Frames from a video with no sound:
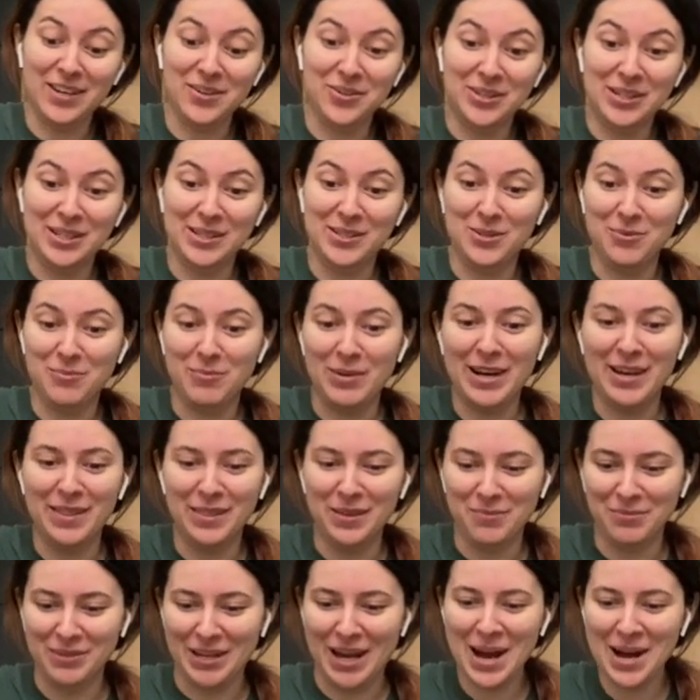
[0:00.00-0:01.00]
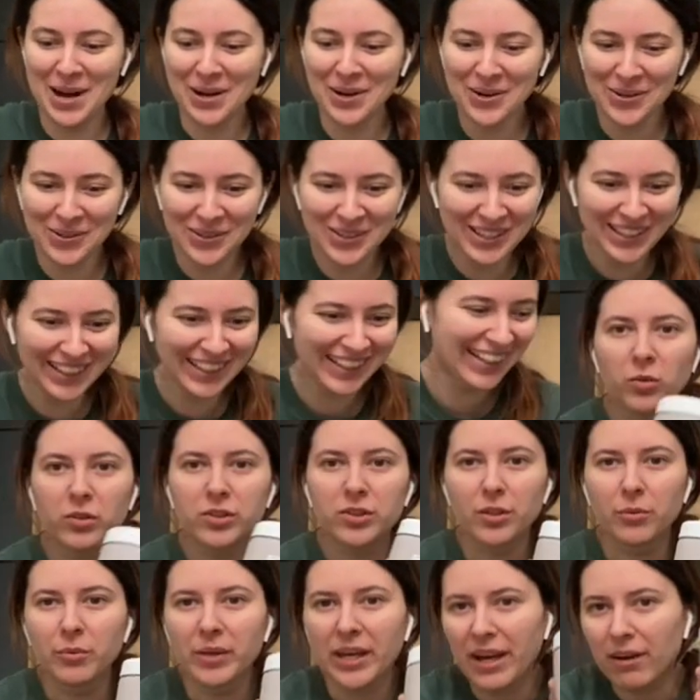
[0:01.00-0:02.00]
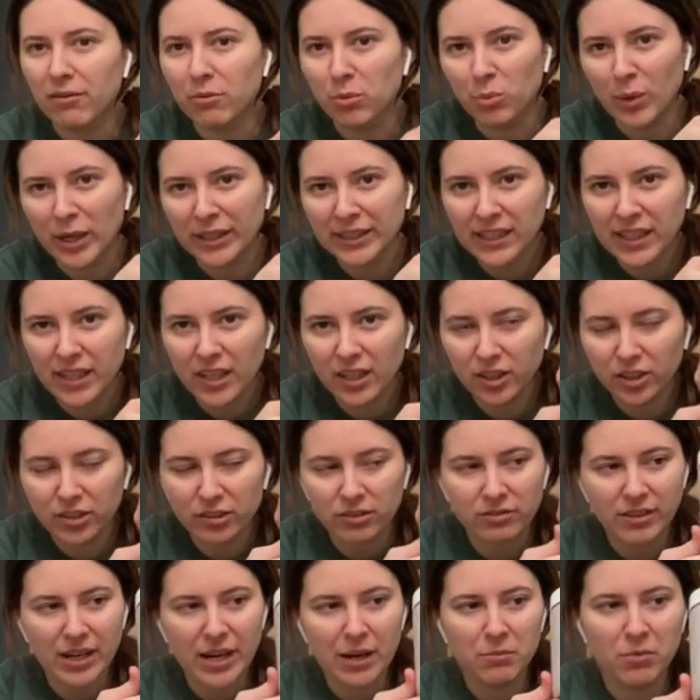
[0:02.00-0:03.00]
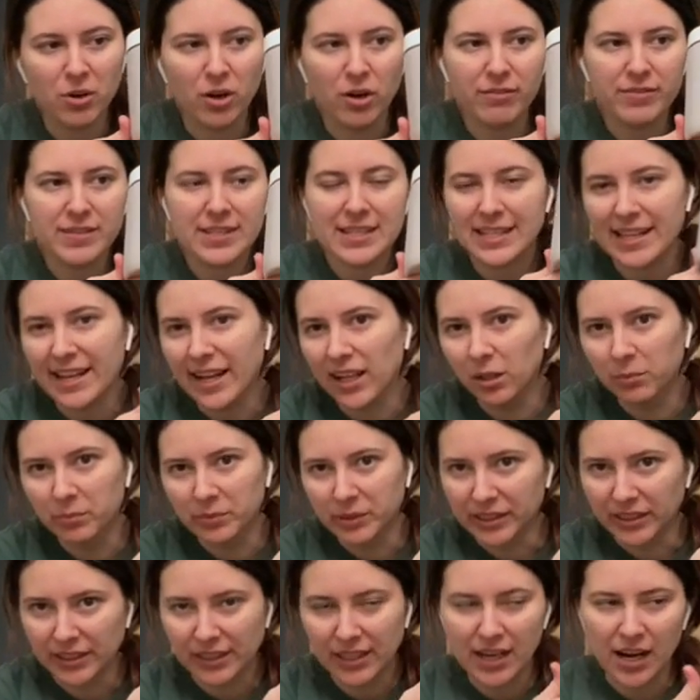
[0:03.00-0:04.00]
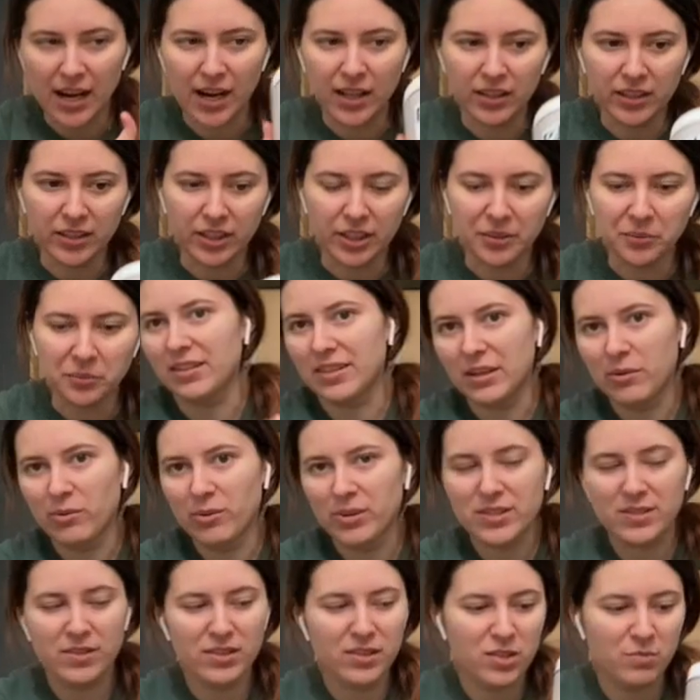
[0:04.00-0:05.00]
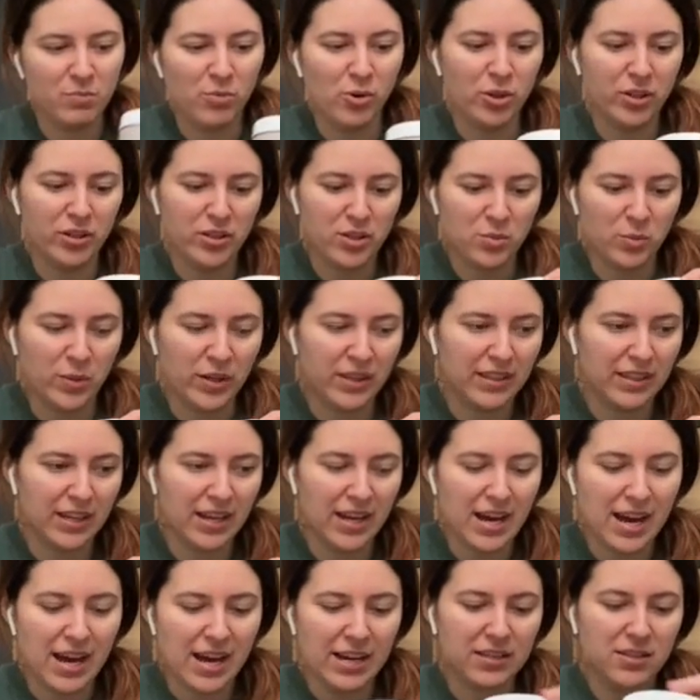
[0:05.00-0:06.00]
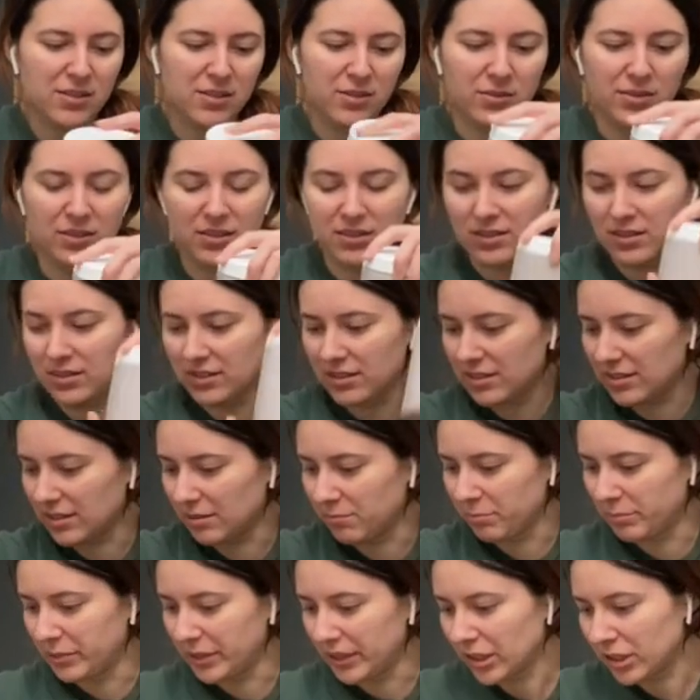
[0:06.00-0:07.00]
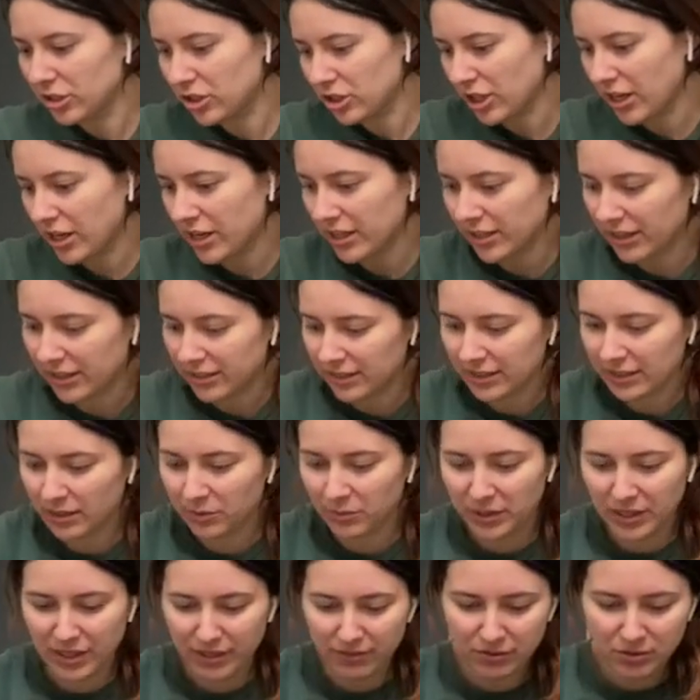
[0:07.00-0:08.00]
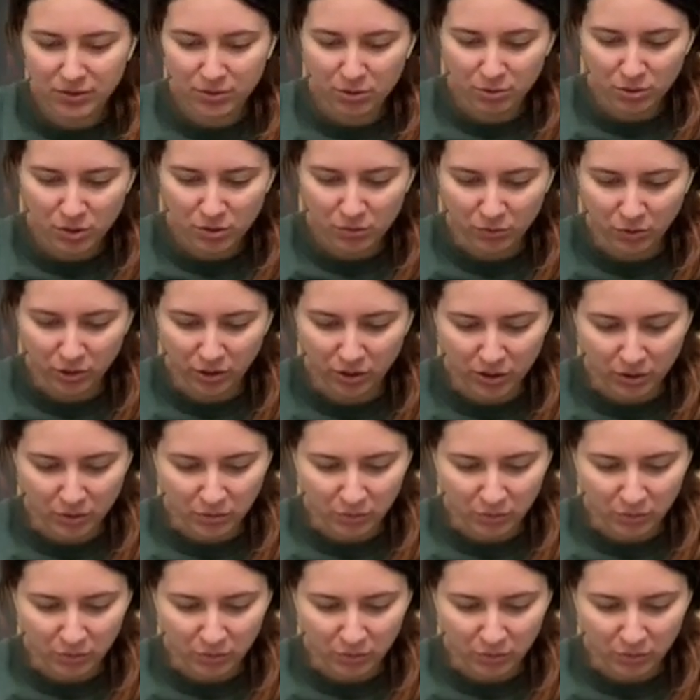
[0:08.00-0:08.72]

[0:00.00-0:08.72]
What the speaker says: don't need to buy them now. So we have 1 kilogram of salmon color. That was the smallest one they had, so this is a big jar. And then we have two smaller